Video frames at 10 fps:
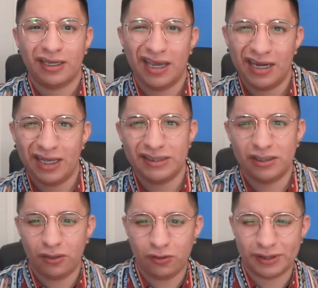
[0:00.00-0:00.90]
can I
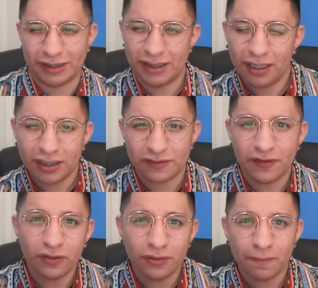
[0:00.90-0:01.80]
still succeed in this
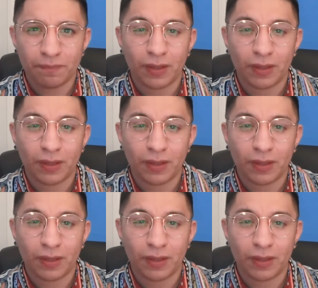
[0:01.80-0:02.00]
field?